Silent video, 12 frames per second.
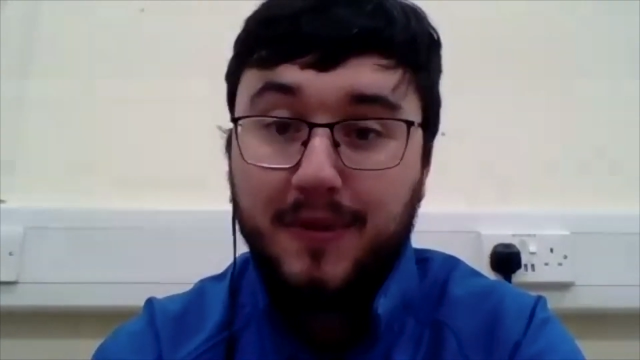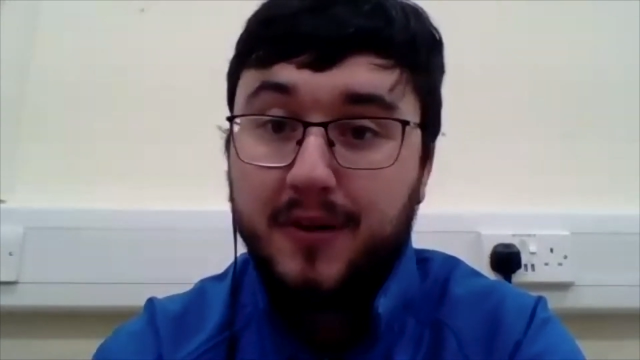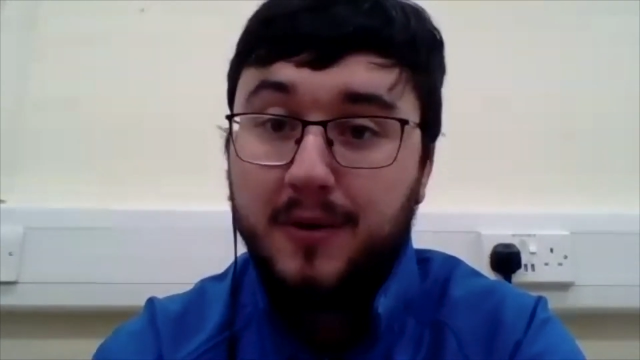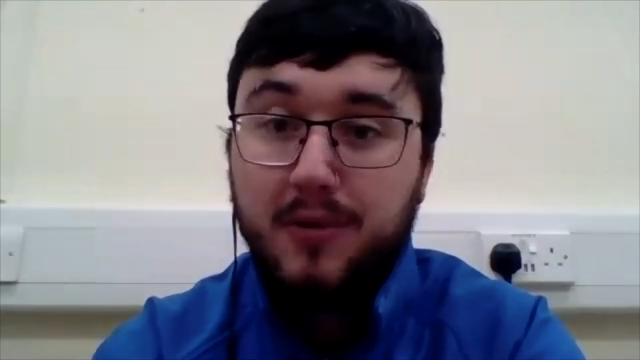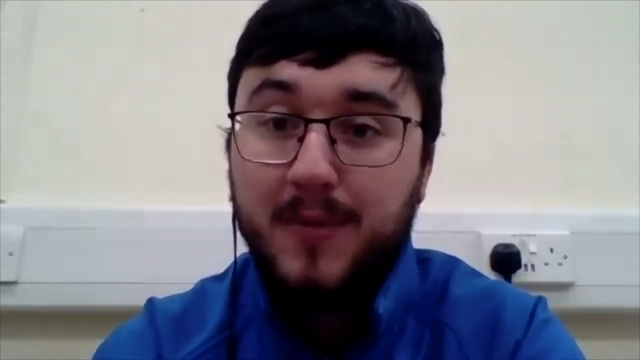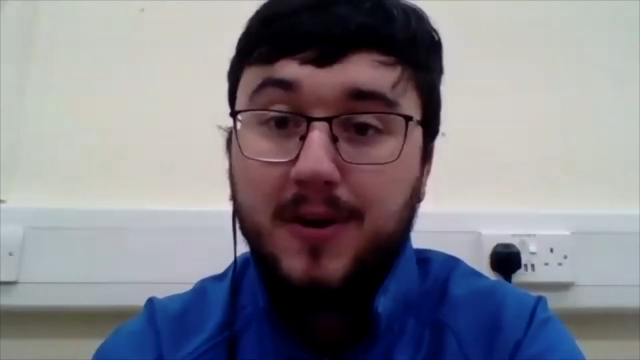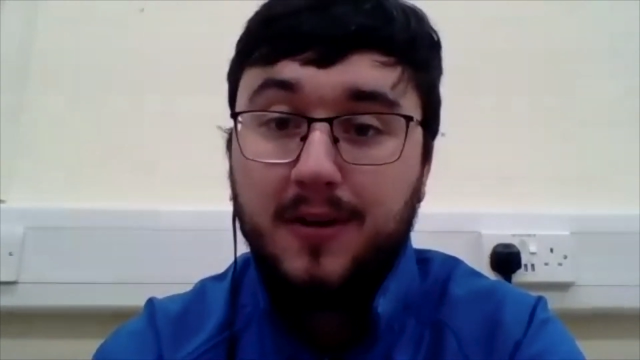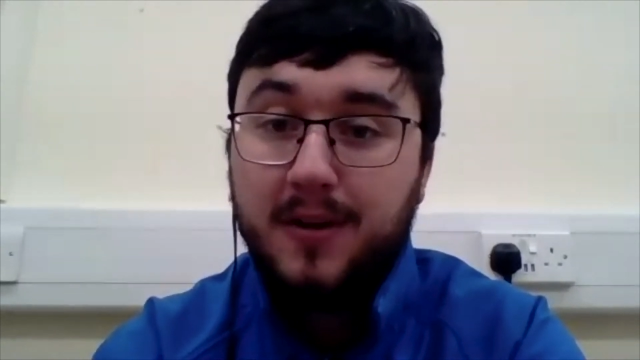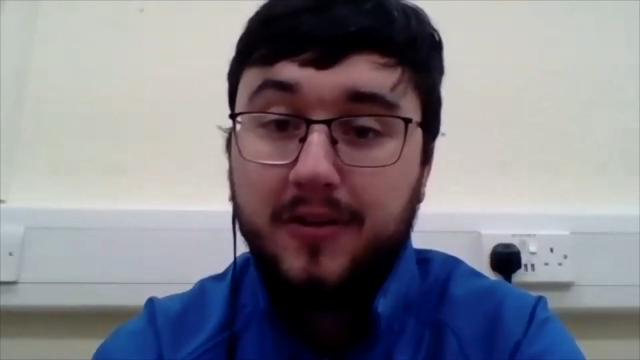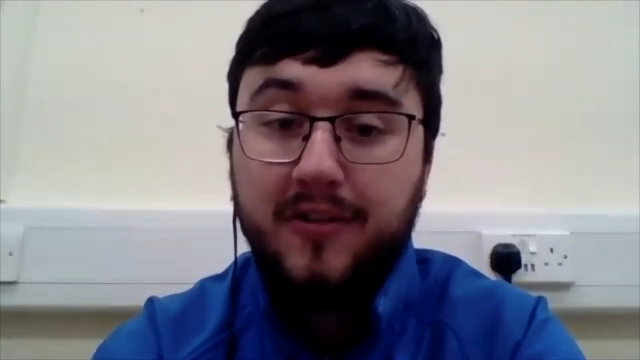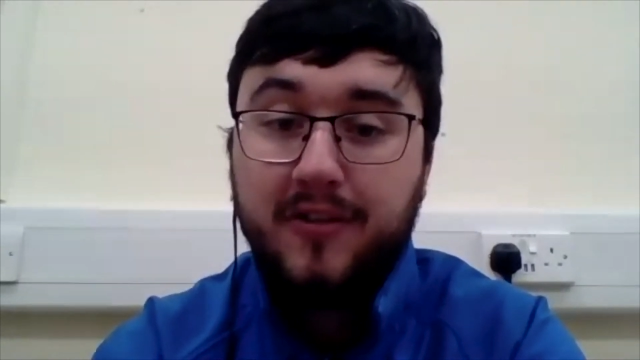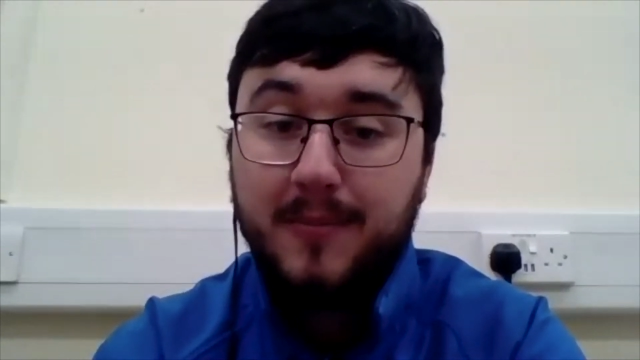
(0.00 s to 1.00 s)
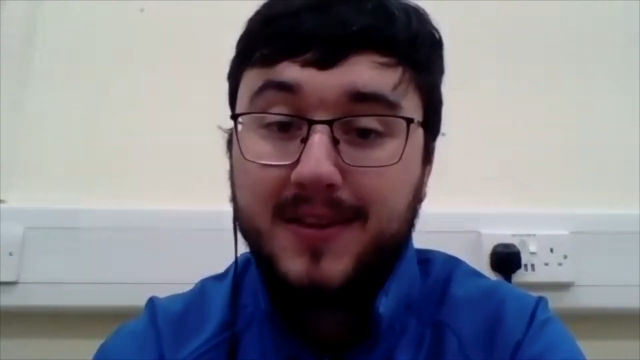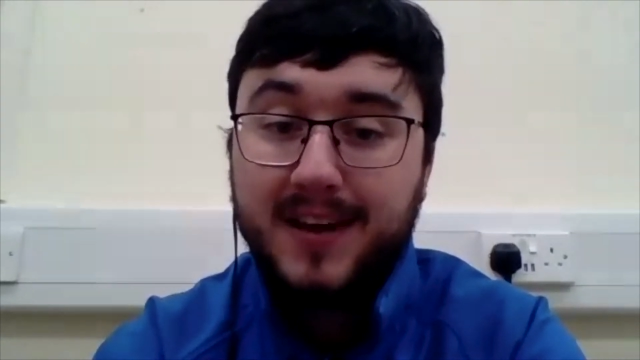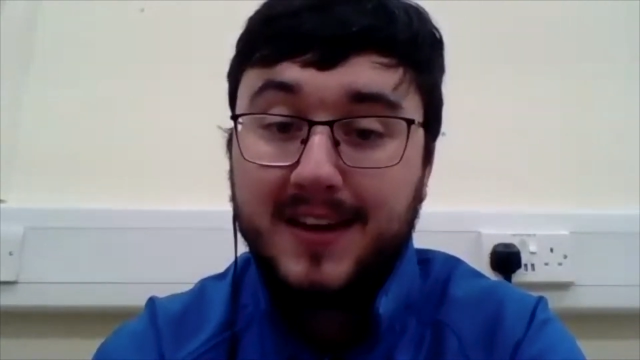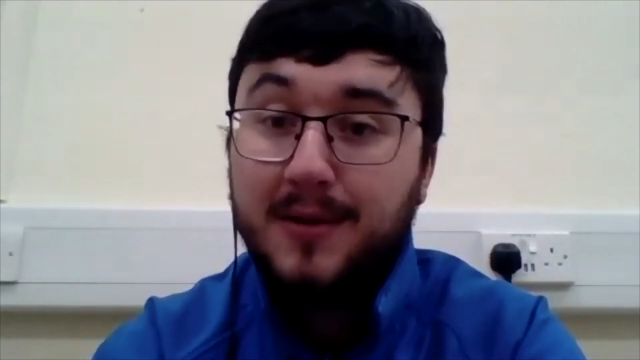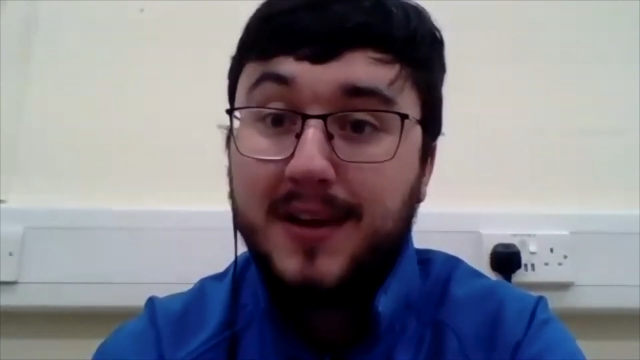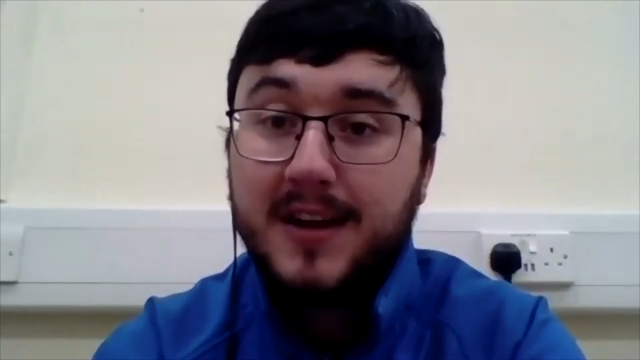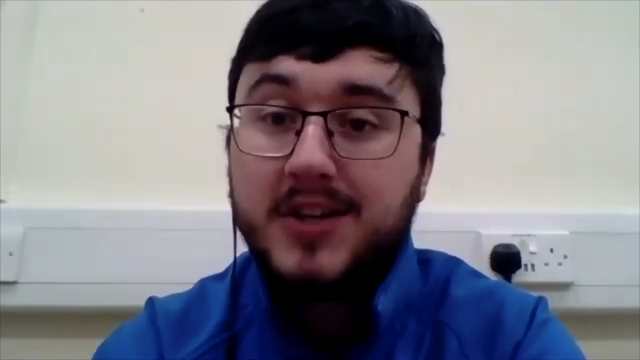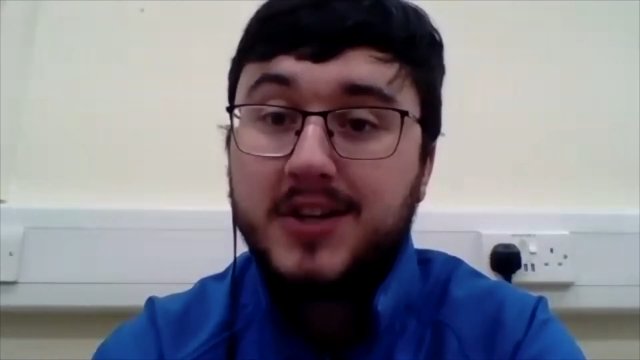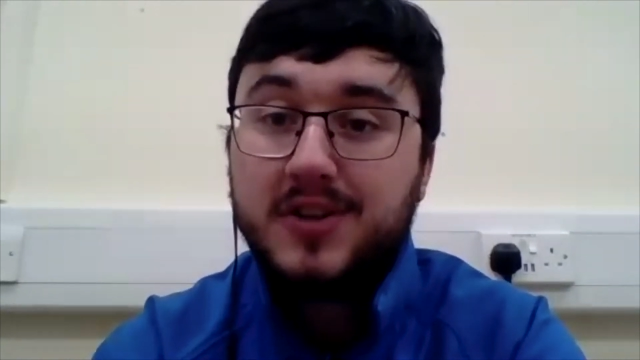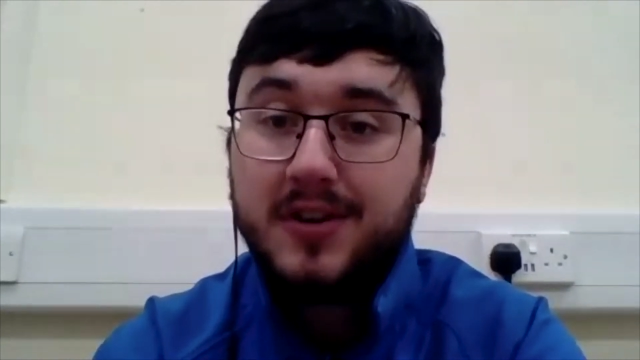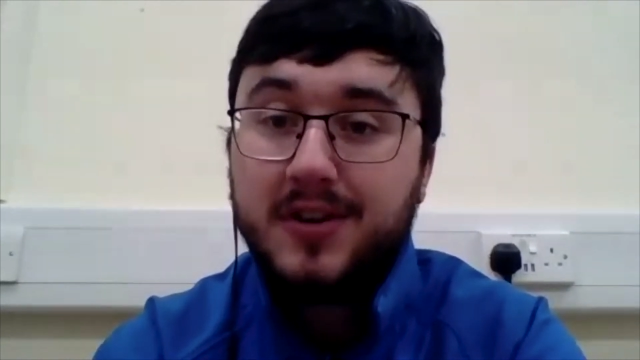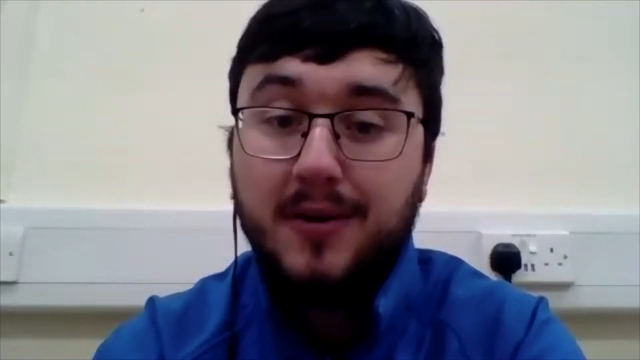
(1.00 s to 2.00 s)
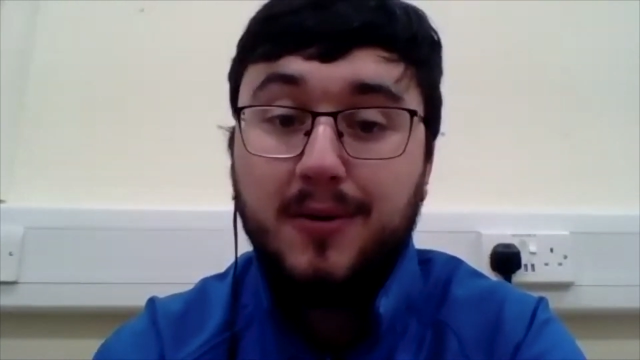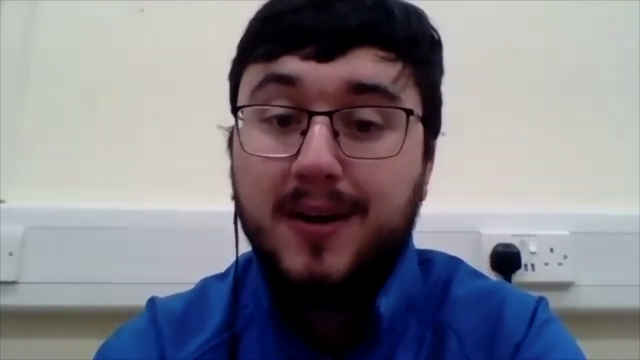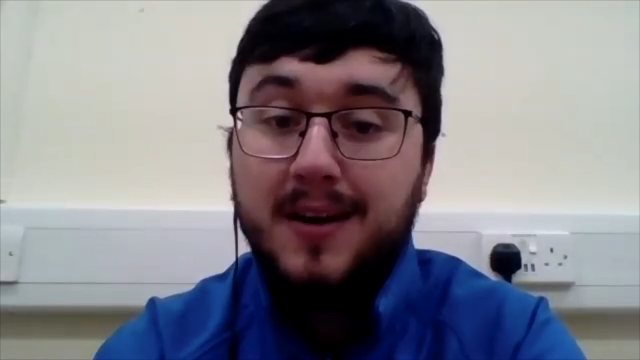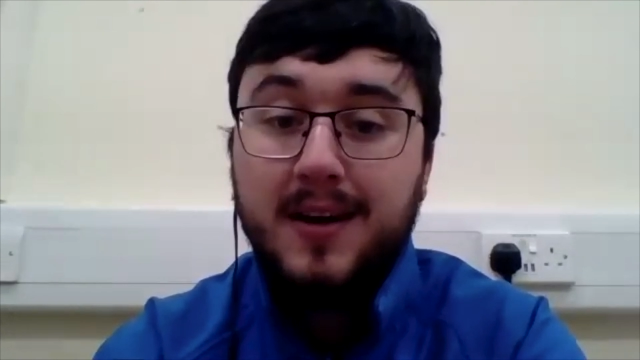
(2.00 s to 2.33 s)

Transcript: so small and stupid that you think you should know.